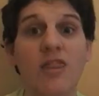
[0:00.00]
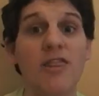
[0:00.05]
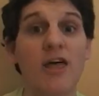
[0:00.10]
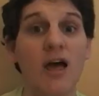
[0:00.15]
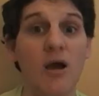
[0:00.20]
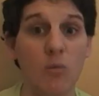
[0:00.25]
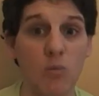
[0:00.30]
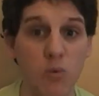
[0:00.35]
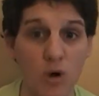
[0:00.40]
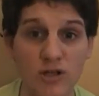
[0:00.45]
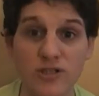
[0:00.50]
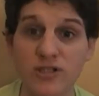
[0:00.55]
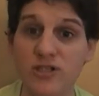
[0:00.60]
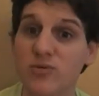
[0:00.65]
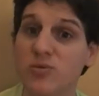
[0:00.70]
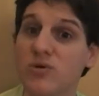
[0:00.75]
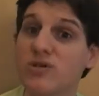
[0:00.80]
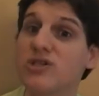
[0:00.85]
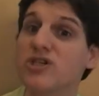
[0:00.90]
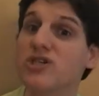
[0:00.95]
There
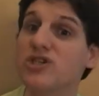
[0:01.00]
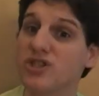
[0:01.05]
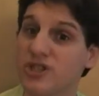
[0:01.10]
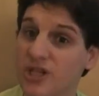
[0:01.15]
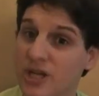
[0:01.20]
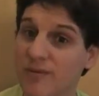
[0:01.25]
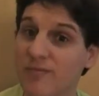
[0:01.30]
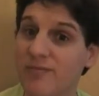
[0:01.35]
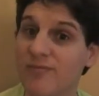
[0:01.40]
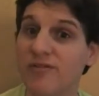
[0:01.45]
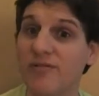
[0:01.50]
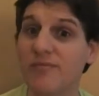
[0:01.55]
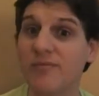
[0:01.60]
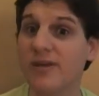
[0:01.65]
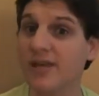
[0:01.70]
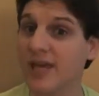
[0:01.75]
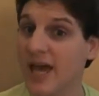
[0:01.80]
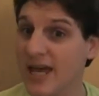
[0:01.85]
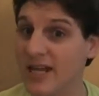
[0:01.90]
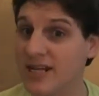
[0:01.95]
once was a sheep from
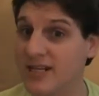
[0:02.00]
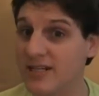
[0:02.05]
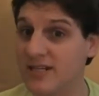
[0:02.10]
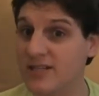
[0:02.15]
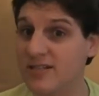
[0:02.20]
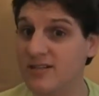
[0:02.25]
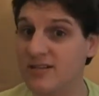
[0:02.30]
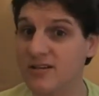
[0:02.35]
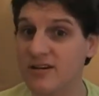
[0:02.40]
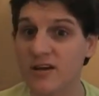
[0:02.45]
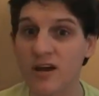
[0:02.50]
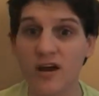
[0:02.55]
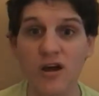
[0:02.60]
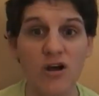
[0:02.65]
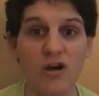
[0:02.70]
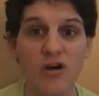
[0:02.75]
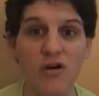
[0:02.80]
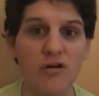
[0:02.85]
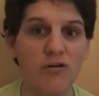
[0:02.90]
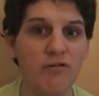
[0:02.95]
Kent
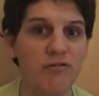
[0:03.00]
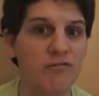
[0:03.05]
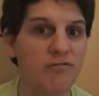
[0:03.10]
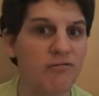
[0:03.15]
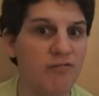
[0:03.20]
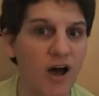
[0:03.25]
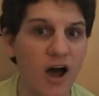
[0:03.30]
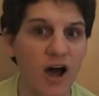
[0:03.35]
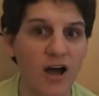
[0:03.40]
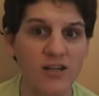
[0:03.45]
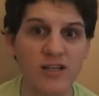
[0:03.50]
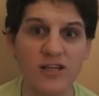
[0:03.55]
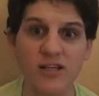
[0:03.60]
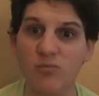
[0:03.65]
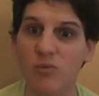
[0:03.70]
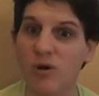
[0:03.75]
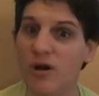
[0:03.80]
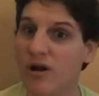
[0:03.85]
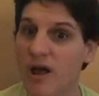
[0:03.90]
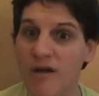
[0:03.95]
who
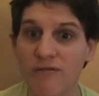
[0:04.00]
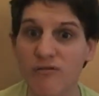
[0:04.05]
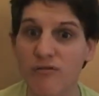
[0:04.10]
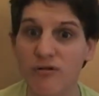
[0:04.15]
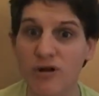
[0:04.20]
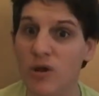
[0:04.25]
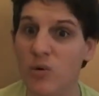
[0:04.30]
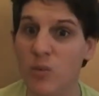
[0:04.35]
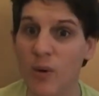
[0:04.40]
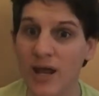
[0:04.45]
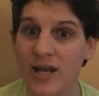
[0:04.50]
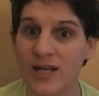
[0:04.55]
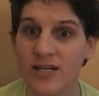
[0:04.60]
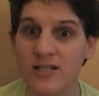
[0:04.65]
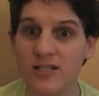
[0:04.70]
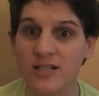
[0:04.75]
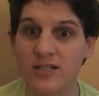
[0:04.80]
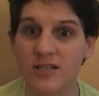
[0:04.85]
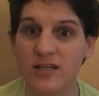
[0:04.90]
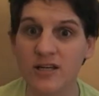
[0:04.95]
farted wherever he
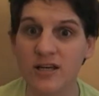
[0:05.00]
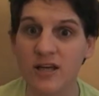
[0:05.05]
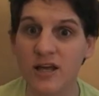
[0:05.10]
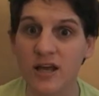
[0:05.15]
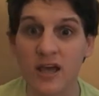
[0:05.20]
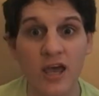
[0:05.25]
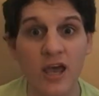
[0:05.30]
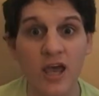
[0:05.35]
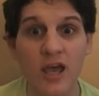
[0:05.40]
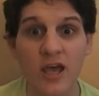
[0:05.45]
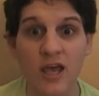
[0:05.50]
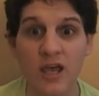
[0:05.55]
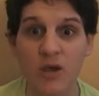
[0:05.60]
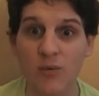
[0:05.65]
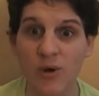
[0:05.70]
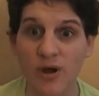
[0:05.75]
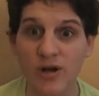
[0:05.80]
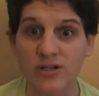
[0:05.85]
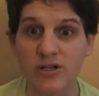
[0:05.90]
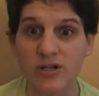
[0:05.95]
went. He
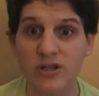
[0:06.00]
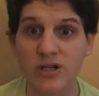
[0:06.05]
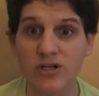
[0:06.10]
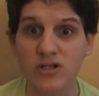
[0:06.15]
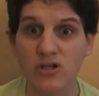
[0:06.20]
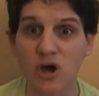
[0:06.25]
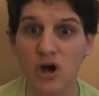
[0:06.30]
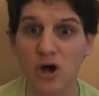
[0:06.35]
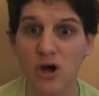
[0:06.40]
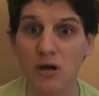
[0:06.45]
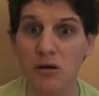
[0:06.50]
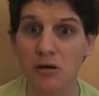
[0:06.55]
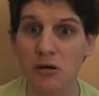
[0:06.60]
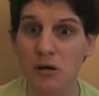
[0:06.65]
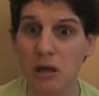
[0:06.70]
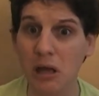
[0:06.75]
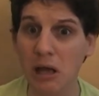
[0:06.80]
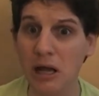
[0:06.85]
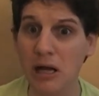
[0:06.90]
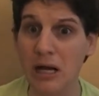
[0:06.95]
went to the dock
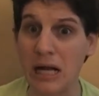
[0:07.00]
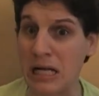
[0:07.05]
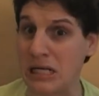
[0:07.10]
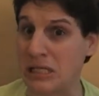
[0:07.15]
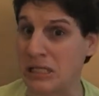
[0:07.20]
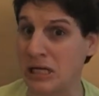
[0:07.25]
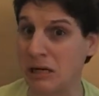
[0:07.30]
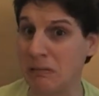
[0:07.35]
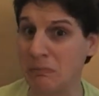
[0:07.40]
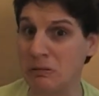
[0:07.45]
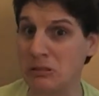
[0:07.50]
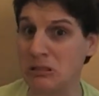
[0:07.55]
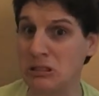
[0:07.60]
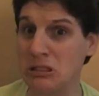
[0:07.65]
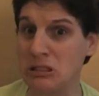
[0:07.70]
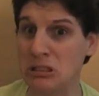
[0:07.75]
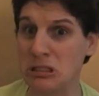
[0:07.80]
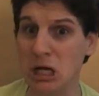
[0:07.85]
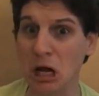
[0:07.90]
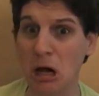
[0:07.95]
and ended up as
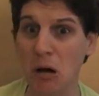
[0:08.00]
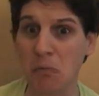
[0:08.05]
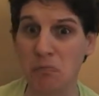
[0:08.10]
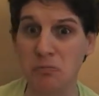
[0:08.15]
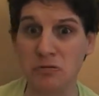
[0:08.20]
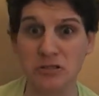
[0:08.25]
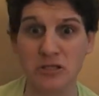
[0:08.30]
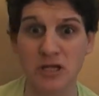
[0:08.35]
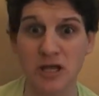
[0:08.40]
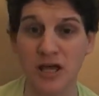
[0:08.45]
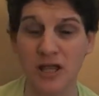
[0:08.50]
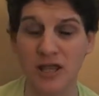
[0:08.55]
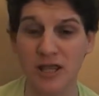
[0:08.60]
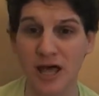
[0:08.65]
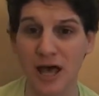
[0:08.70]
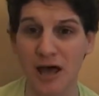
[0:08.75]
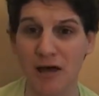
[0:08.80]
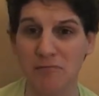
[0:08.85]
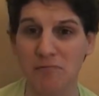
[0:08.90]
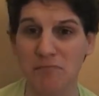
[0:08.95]
chops,
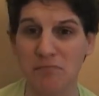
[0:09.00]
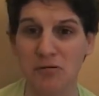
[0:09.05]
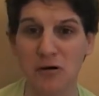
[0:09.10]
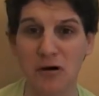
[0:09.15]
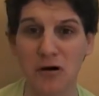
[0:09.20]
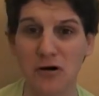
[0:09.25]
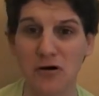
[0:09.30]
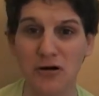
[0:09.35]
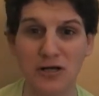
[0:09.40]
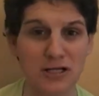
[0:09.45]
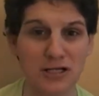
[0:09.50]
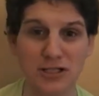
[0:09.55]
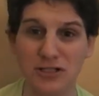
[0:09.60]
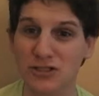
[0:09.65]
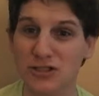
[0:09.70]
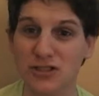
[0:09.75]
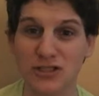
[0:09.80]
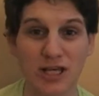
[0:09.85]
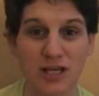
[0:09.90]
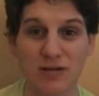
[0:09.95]
that poor little
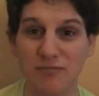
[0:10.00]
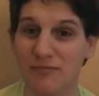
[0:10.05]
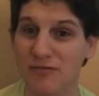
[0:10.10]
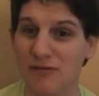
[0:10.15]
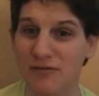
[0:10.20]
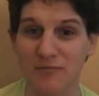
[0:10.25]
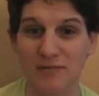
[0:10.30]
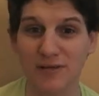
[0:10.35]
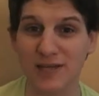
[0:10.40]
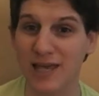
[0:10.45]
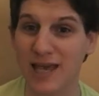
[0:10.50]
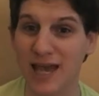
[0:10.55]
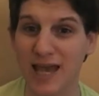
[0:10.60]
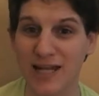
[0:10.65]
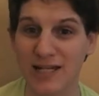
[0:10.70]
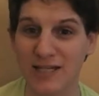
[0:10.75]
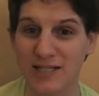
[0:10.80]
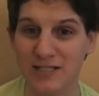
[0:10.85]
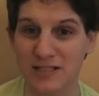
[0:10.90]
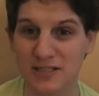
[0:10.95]
sheep from
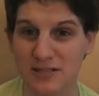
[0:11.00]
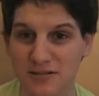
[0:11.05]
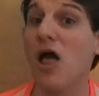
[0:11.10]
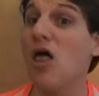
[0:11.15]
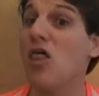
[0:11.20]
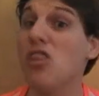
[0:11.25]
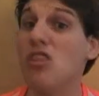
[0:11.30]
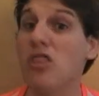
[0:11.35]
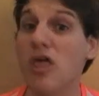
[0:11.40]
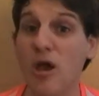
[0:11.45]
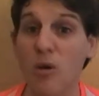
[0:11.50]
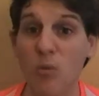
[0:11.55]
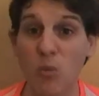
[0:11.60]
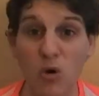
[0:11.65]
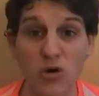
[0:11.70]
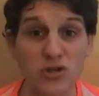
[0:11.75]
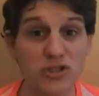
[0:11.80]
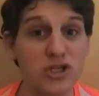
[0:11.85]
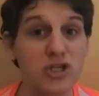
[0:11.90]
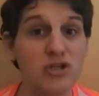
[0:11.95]
Kent. There
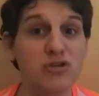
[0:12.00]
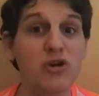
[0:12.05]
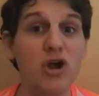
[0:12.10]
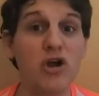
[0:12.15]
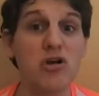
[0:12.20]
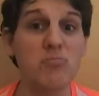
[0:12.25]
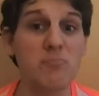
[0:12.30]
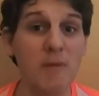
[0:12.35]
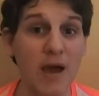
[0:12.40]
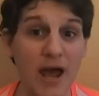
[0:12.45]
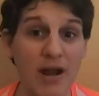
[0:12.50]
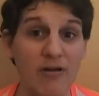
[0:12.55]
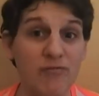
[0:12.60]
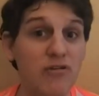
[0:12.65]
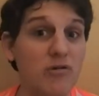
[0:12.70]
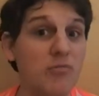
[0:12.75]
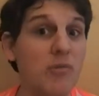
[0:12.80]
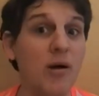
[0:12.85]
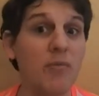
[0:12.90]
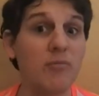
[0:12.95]
was a grown man
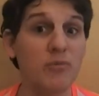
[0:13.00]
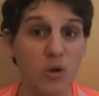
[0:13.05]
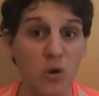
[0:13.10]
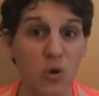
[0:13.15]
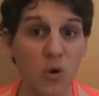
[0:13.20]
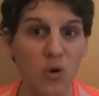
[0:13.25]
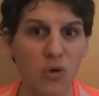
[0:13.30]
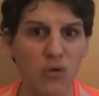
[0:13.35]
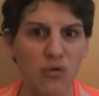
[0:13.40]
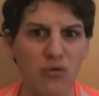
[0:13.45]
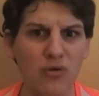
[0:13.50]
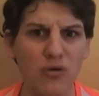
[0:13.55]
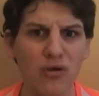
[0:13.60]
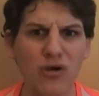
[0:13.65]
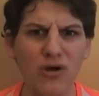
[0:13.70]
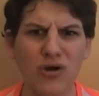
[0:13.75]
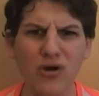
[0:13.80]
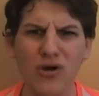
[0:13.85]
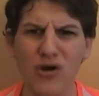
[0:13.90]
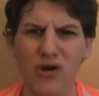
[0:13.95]
from up north
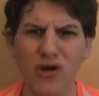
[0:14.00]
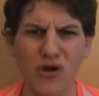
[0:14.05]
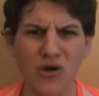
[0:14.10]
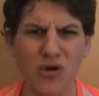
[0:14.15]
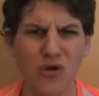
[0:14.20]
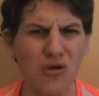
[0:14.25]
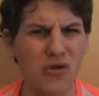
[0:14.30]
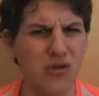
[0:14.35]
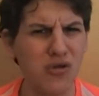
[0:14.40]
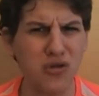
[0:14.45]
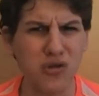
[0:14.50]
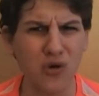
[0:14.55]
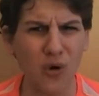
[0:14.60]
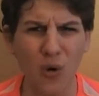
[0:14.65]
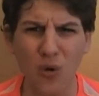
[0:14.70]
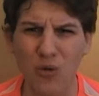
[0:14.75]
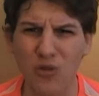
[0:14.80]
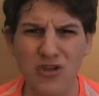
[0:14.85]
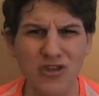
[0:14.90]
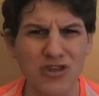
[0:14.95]
who
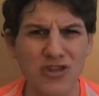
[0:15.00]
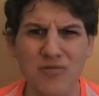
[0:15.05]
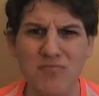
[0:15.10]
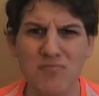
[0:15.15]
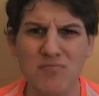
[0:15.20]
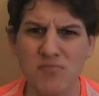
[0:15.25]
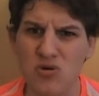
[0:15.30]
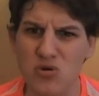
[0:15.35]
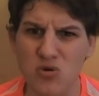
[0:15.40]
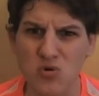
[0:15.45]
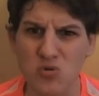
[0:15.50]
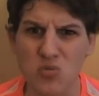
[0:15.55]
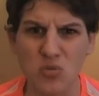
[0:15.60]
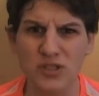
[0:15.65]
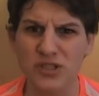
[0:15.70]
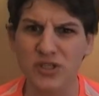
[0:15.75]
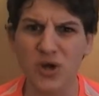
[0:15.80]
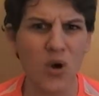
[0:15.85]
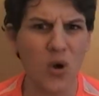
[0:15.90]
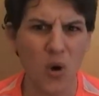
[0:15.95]
thought that the moon
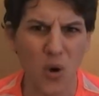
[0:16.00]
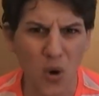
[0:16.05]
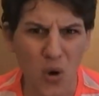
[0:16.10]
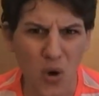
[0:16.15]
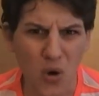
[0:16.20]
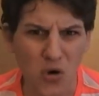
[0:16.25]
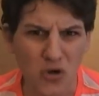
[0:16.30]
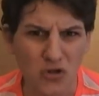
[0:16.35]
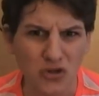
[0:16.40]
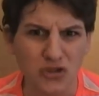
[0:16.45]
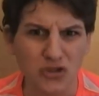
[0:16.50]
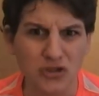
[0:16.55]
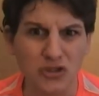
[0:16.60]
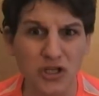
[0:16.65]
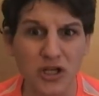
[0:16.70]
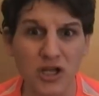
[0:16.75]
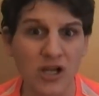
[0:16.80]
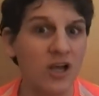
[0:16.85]
was a horse.